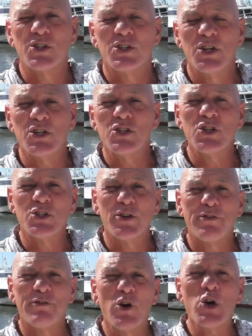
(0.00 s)
This is the
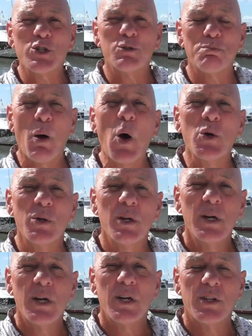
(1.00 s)
first boat
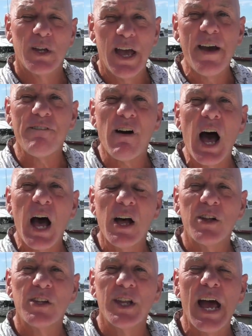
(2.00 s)
ever
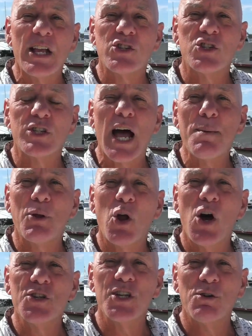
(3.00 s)
that had
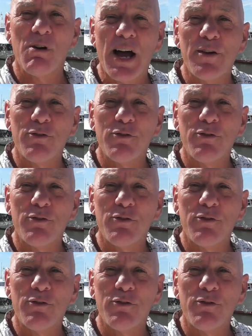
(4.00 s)
stabilising rudder